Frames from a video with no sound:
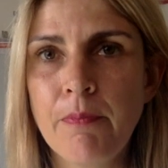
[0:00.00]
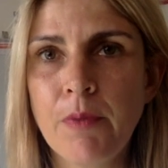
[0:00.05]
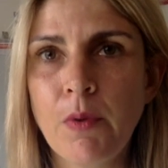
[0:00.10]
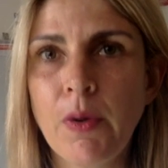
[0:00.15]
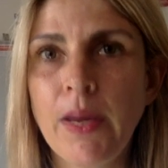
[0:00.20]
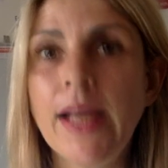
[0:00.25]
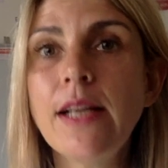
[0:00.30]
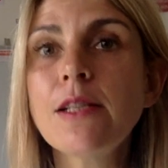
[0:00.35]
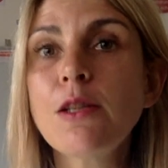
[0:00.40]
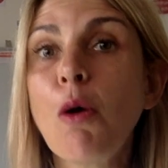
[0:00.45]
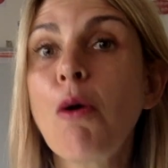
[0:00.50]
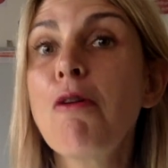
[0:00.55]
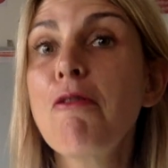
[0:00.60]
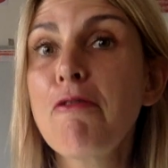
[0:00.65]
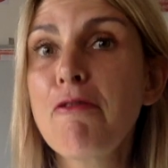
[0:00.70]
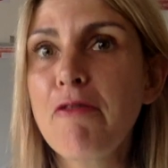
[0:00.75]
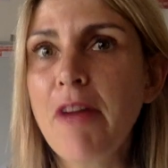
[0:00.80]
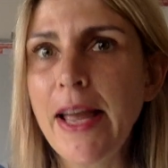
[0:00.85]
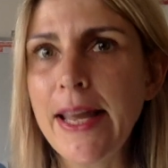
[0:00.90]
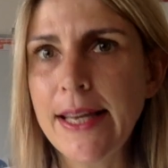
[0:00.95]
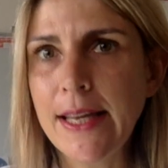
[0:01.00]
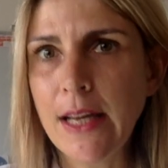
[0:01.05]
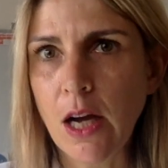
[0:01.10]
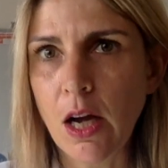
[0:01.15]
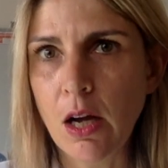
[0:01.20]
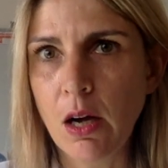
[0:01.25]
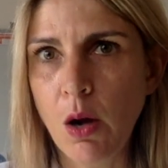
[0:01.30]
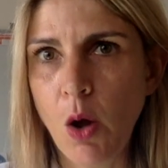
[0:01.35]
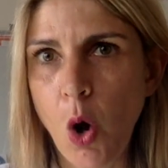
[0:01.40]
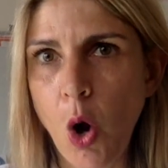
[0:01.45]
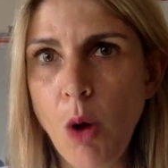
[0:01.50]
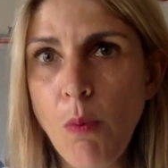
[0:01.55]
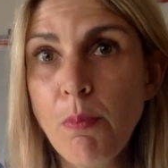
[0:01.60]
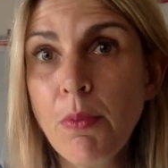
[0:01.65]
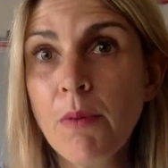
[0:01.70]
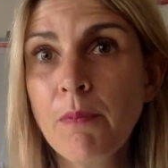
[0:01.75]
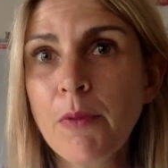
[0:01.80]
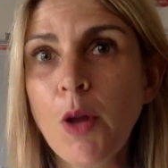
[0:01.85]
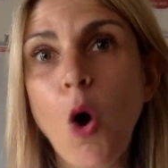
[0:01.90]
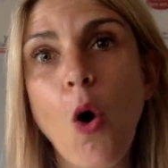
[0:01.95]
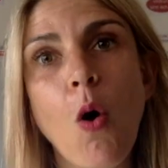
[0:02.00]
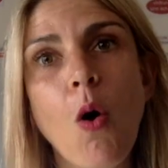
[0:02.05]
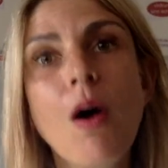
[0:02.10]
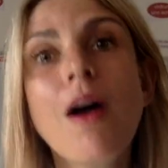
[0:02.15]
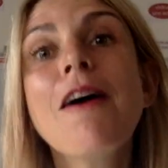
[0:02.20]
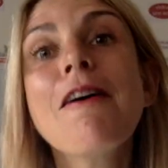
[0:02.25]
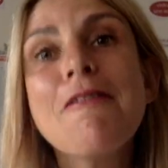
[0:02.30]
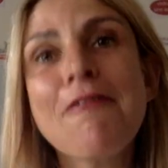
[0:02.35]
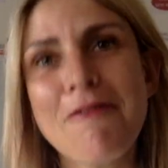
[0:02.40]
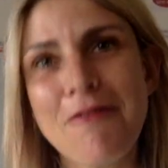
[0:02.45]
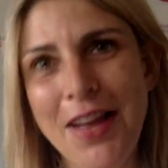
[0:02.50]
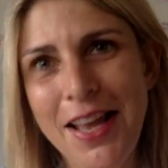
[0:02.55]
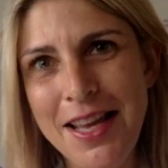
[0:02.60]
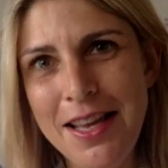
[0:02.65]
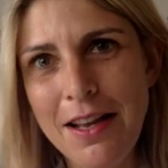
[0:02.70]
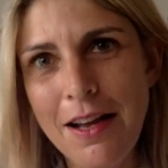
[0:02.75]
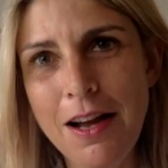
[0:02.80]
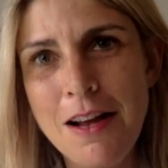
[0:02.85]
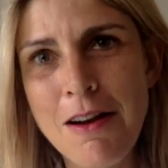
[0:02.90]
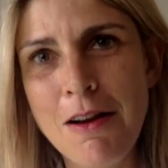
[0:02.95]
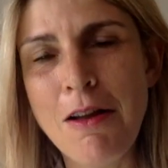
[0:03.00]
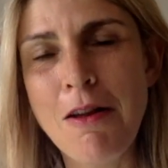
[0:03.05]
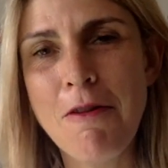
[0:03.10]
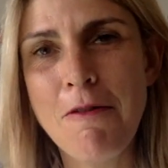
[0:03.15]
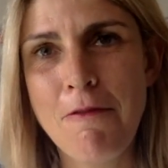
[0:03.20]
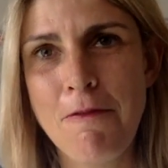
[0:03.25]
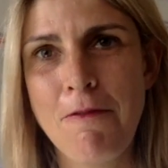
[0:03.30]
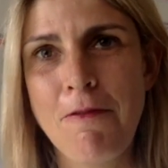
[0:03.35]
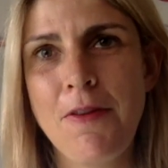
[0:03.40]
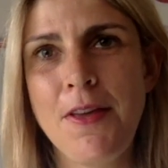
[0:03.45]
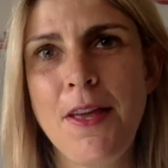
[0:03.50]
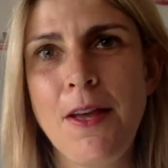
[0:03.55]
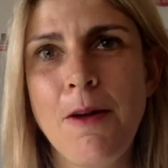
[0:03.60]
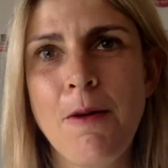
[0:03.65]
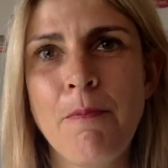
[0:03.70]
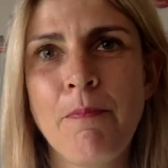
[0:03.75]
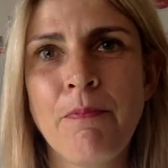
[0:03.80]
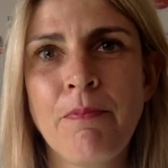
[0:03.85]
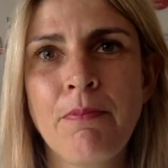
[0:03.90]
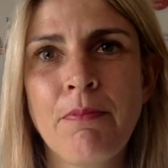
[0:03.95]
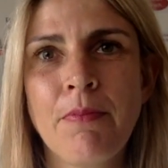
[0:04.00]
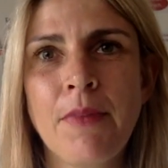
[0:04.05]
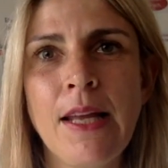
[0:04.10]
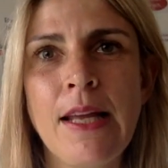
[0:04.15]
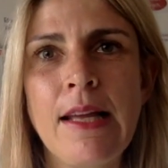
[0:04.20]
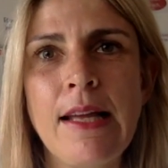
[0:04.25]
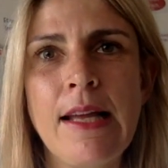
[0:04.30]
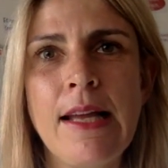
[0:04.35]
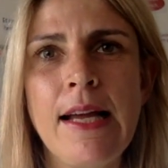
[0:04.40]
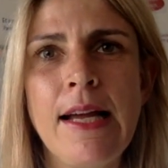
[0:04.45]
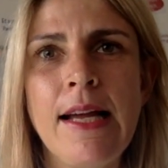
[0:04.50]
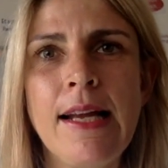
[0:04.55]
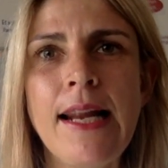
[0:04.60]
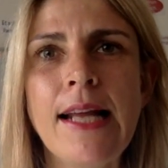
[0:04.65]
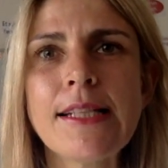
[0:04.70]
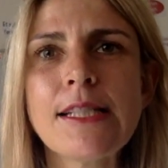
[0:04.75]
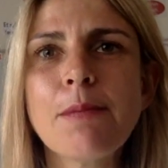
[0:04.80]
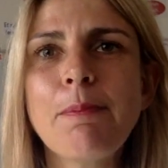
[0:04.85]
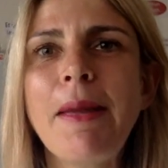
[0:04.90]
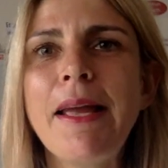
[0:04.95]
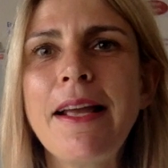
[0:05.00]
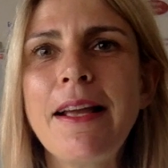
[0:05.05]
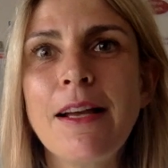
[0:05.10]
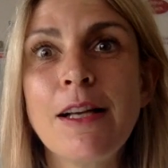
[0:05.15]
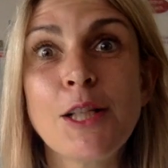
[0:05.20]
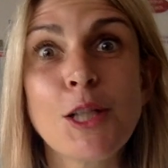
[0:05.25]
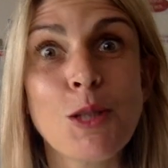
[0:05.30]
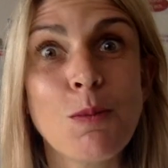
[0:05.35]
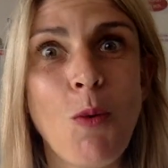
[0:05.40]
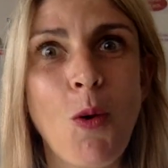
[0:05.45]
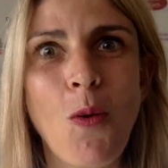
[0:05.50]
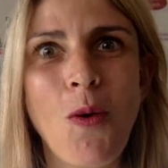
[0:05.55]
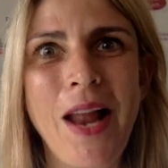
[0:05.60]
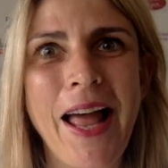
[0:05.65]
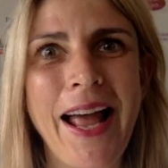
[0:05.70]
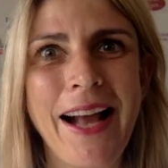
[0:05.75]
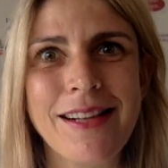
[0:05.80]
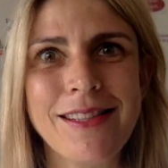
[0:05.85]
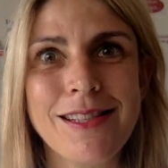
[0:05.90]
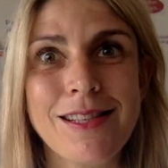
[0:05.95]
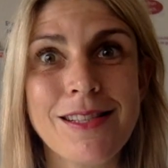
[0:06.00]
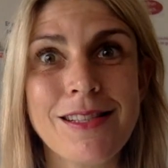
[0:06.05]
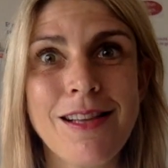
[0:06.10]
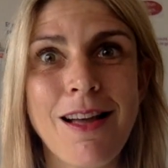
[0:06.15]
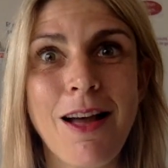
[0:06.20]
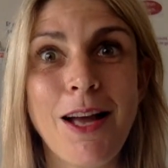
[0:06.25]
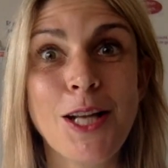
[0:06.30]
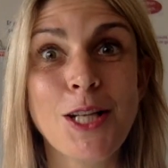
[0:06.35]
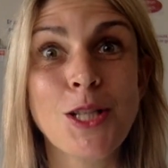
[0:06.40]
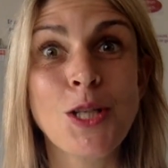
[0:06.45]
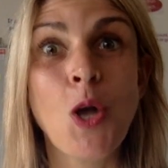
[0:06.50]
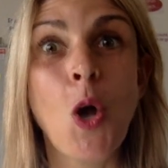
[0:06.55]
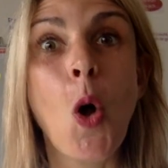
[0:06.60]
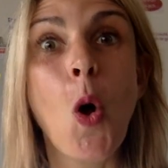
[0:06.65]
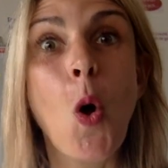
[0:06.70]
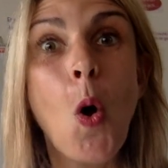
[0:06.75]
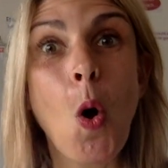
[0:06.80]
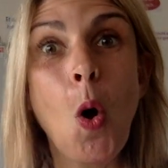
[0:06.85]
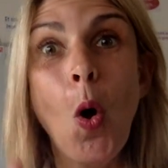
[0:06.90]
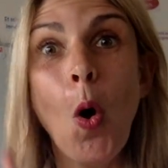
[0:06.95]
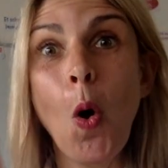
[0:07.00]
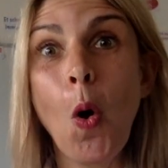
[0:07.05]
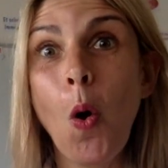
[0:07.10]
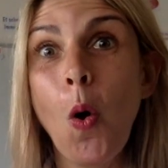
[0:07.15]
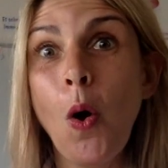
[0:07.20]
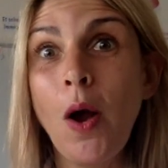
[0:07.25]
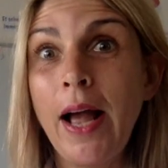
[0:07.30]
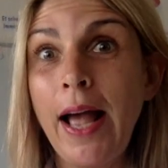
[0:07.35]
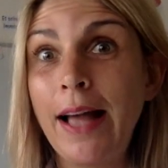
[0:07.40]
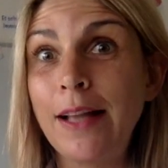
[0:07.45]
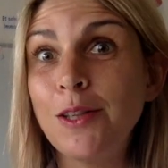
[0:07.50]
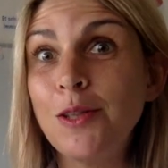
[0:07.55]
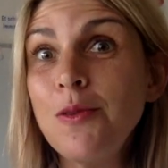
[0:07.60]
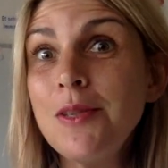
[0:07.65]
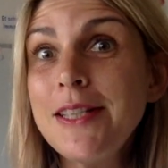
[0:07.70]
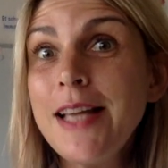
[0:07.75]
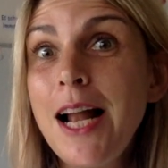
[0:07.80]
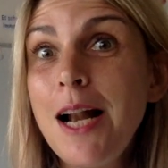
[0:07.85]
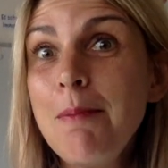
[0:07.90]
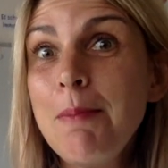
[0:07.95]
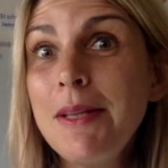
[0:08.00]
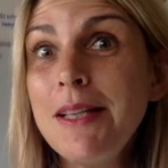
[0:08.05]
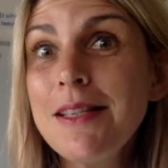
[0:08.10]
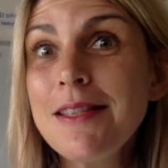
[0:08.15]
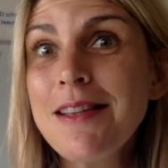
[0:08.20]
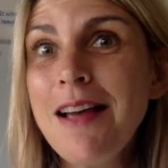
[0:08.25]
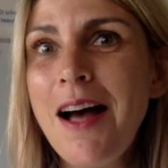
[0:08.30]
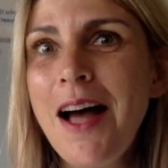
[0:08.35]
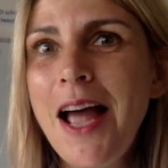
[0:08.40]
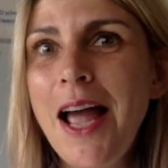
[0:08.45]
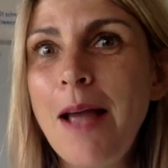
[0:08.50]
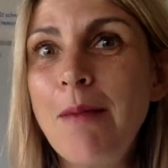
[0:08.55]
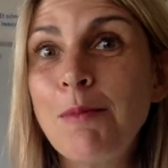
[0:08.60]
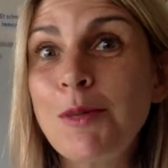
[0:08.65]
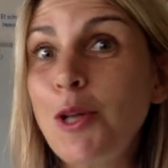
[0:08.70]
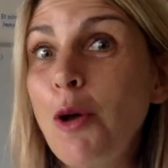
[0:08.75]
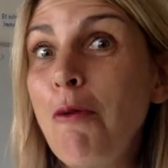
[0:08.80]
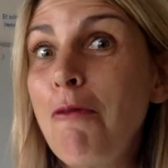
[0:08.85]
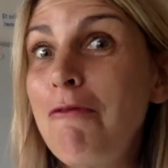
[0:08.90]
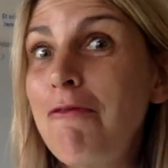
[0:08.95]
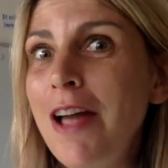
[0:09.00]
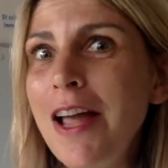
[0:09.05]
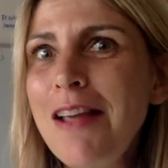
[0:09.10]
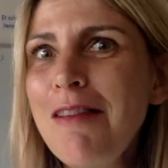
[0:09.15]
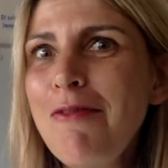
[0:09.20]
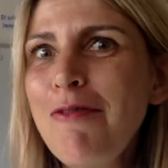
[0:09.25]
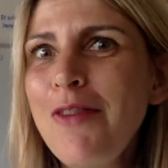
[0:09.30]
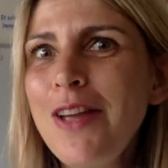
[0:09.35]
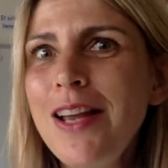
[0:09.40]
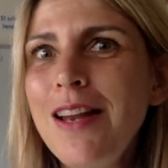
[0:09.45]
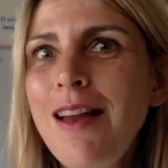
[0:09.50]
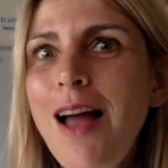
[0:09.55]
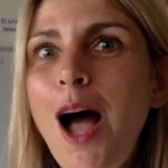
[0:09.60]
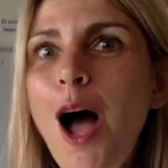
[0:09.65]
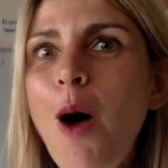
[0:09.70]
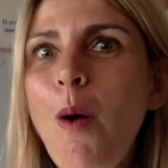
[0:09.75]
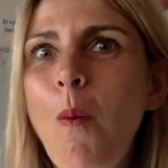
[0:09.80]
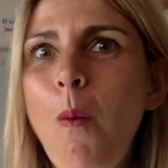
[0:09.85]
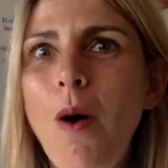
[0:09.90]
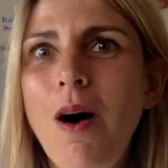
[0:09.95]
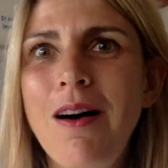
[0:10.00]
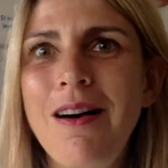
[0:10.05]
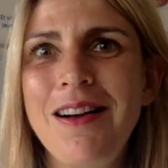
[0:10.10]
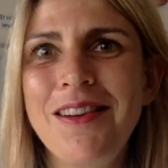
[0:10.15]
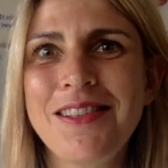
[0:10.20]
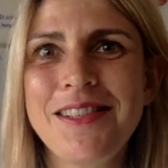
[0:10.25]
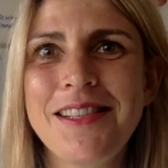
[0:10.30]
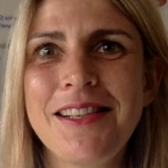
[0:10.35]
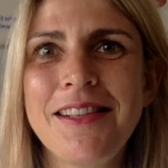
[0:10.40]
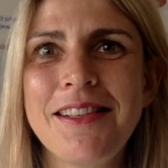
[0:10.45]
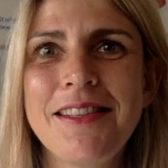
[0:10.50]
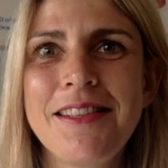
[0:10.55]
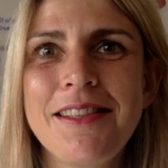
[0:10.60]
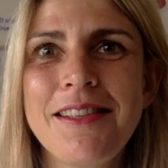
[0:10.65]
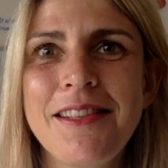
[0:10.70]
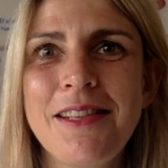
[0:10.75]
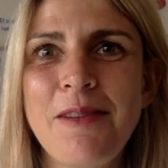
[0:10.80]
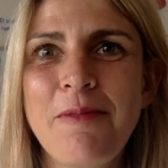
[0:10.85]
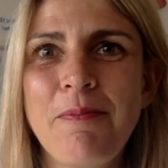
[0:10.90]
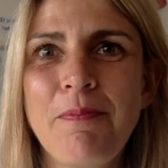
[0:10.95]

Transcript: Okay, so 4 op or 4 4. Let's make a small exercise. Can you tell me the time? So, hoeveel uur is het?